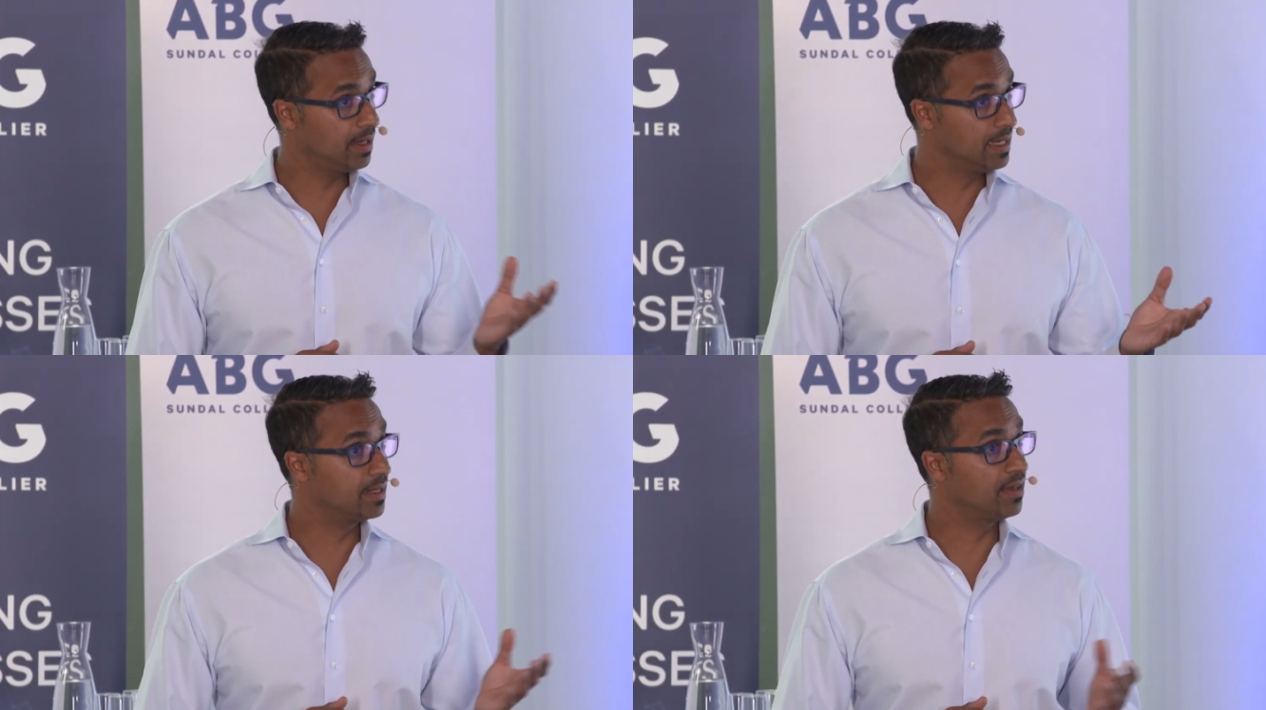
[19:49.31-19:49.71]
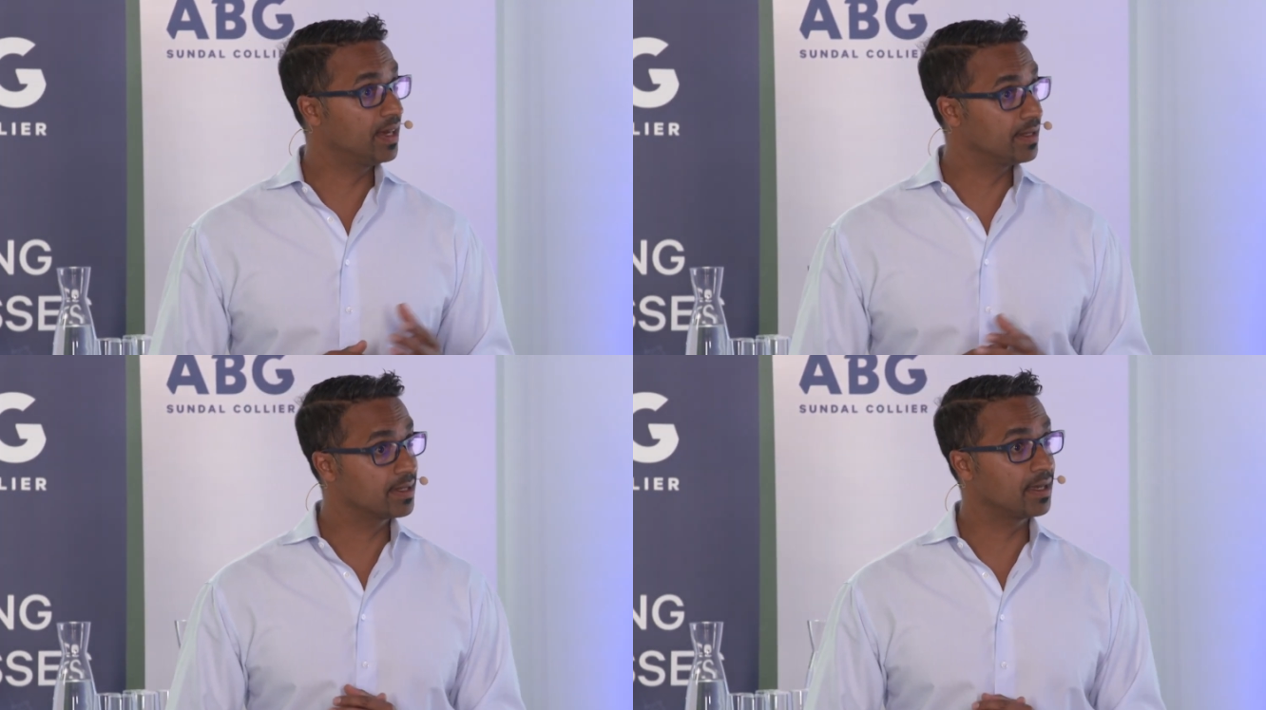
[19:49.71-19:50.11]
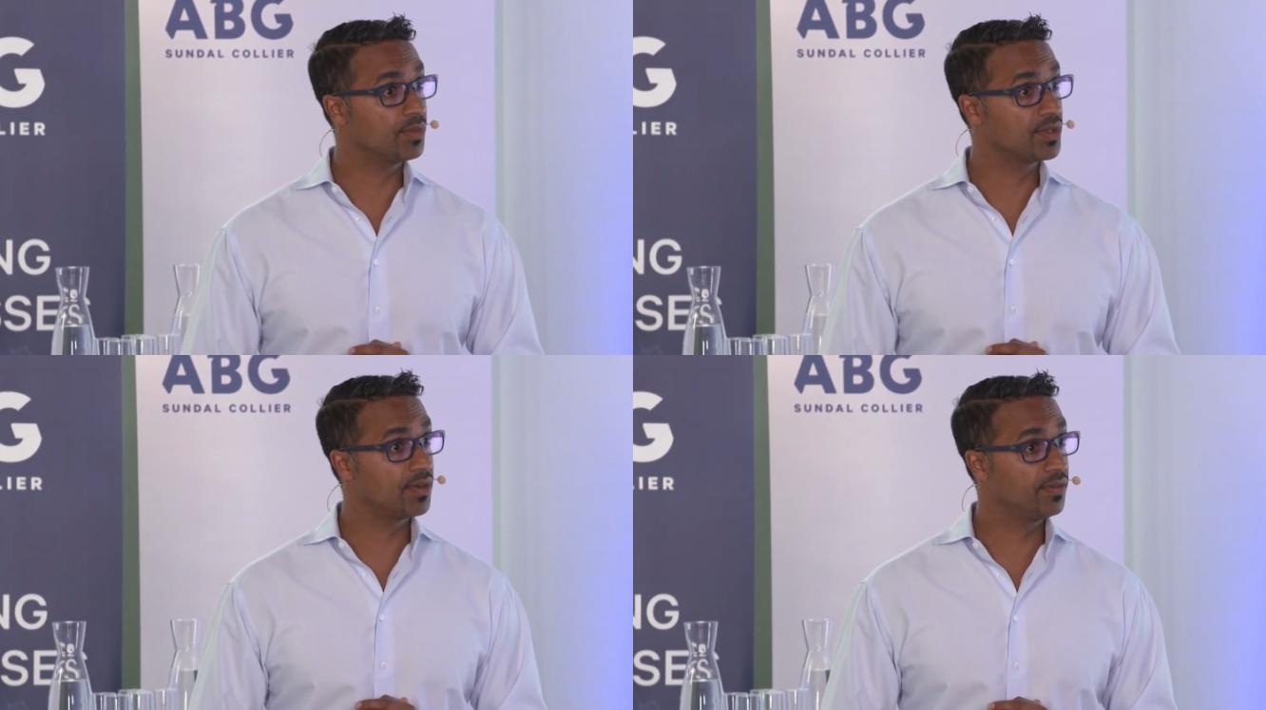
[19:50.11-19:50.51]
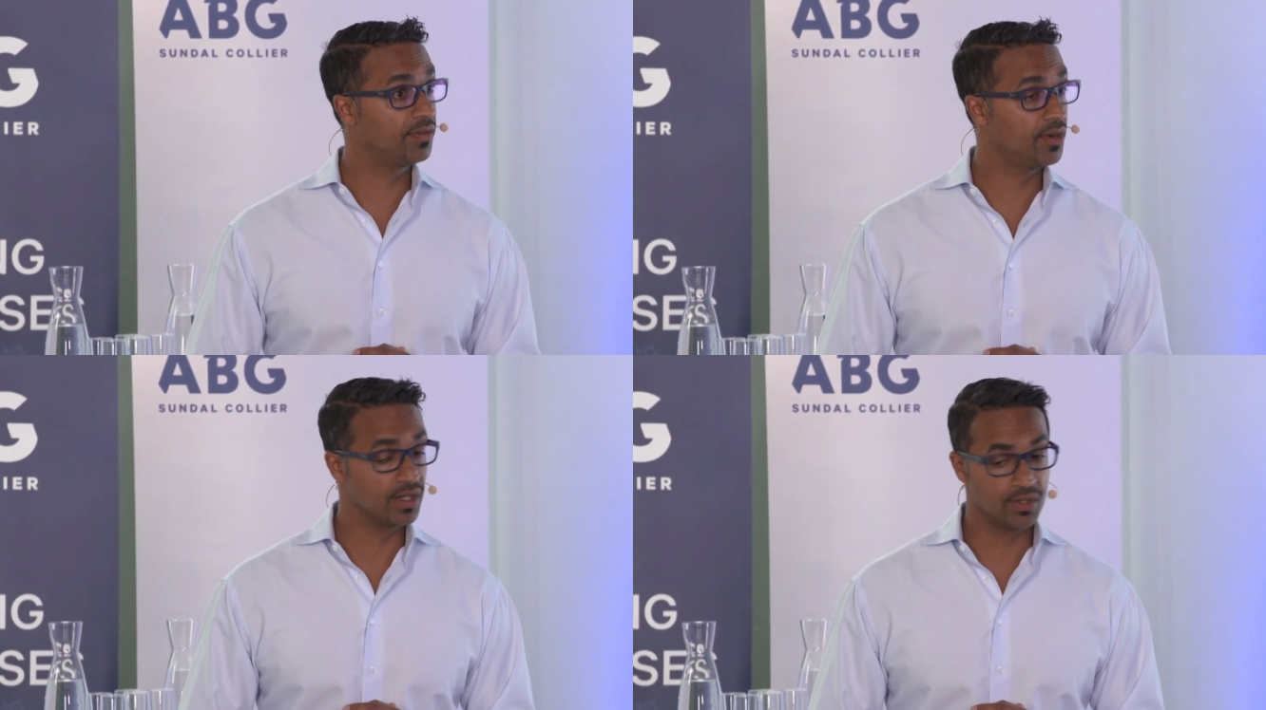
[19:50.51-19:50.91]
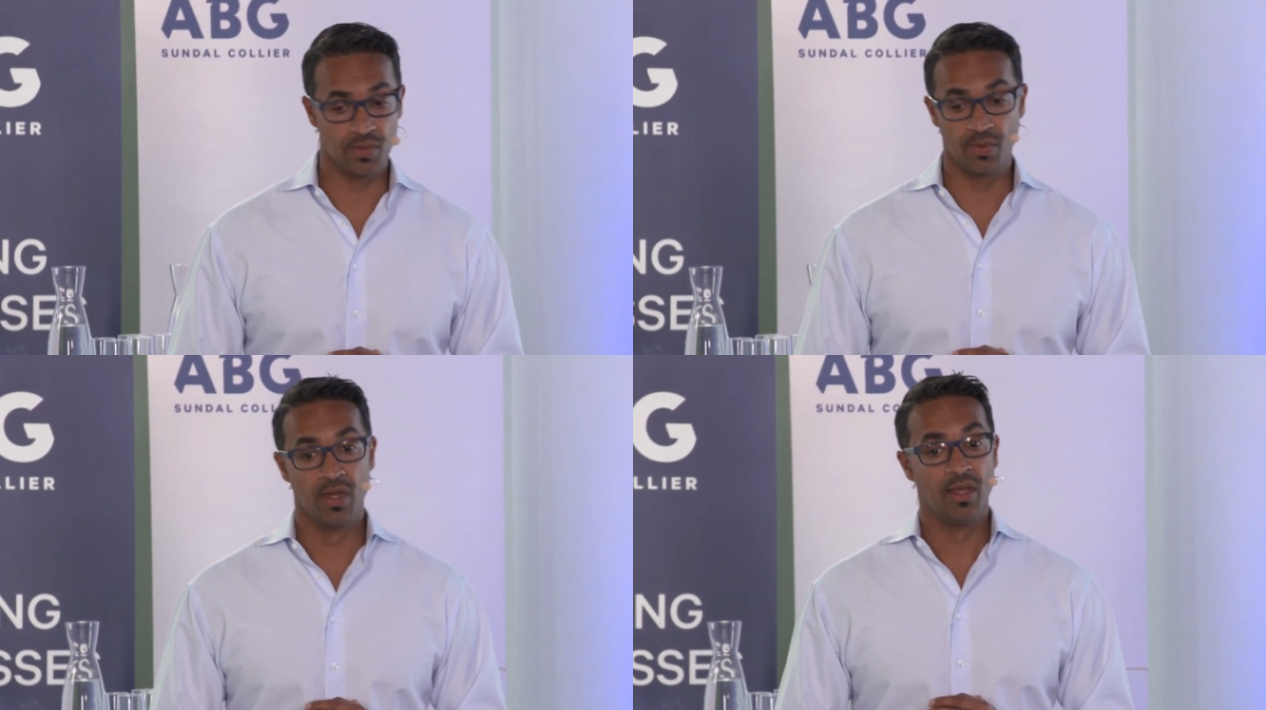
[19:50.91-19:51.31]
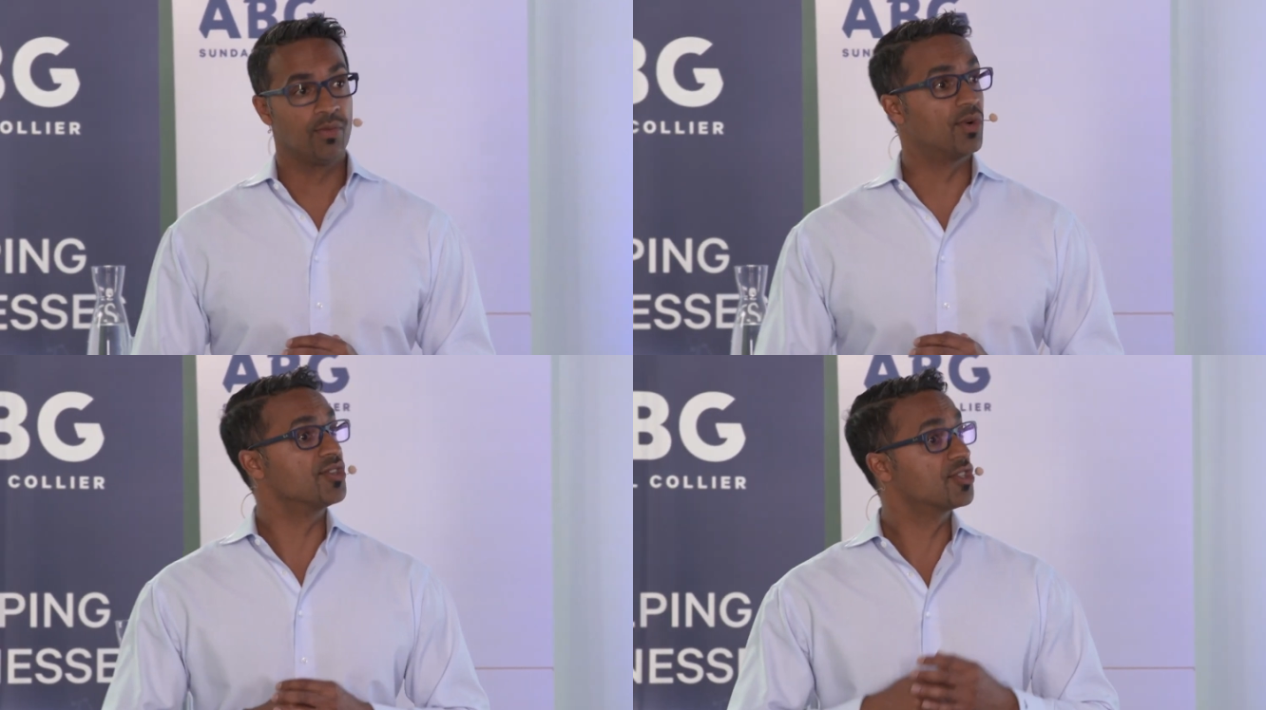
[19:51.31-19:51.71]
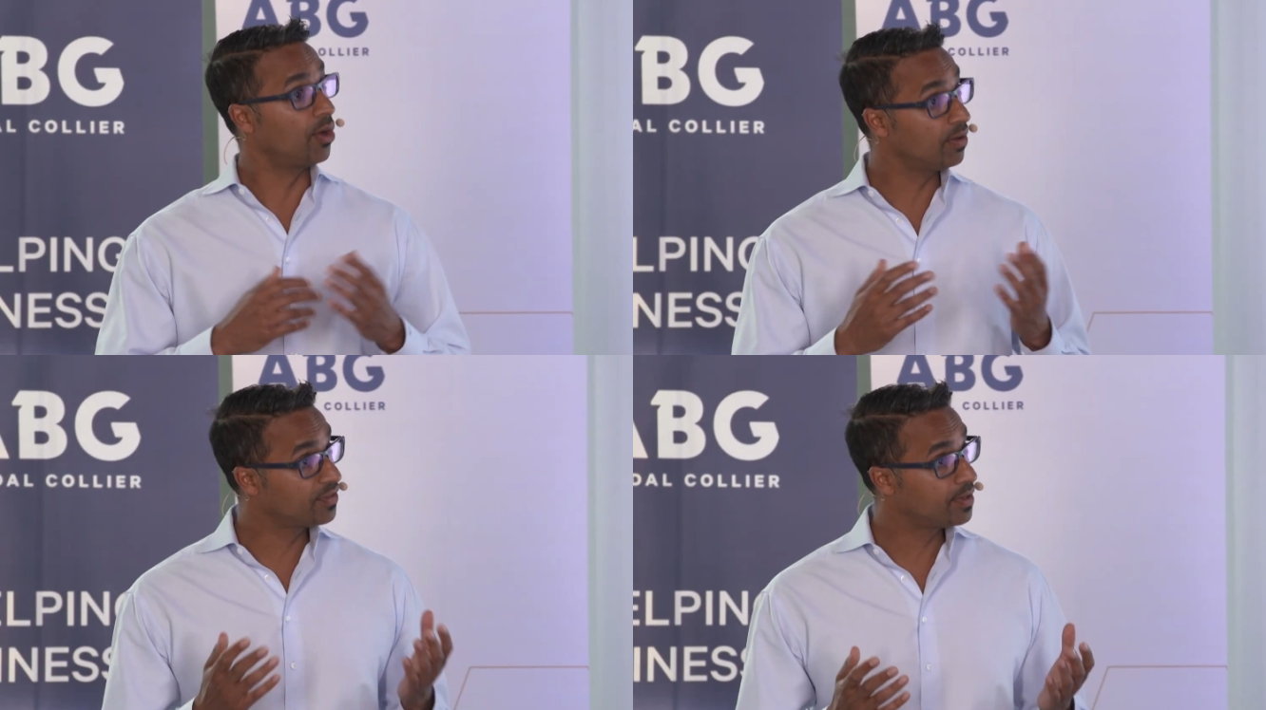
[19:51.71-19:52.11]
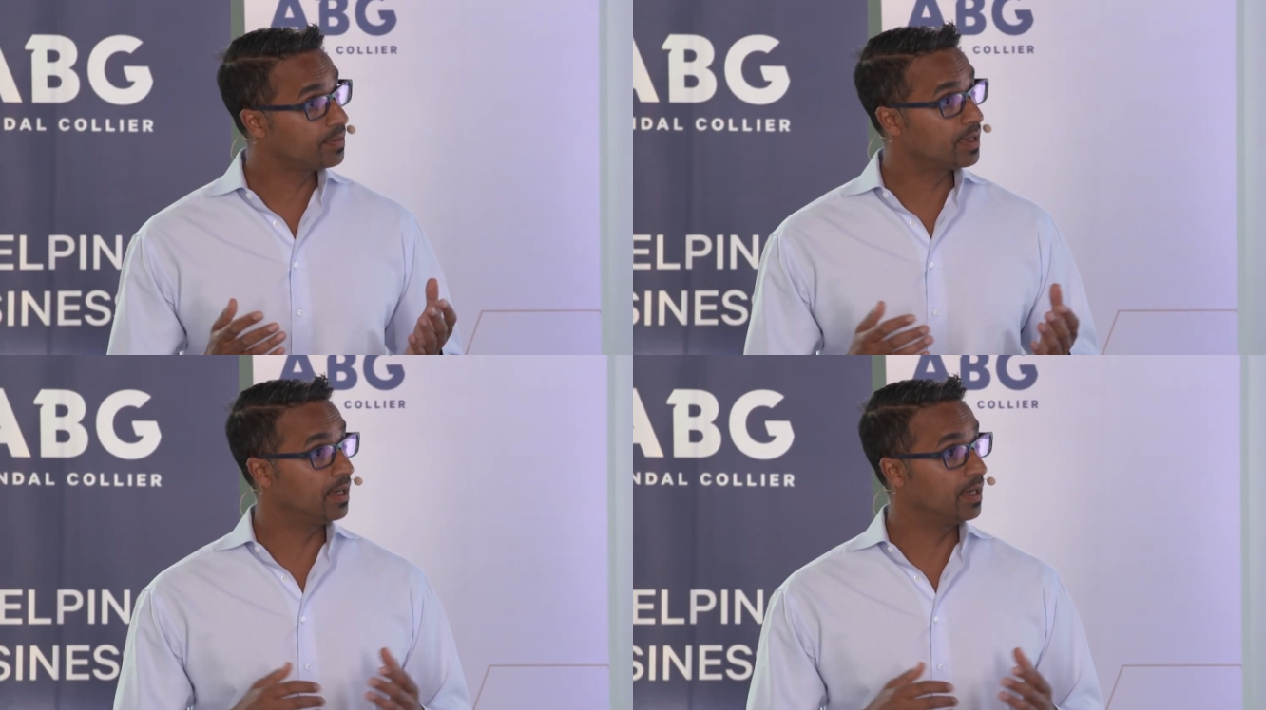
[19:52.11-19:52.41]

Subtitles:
8 events I'm referring to were resolved,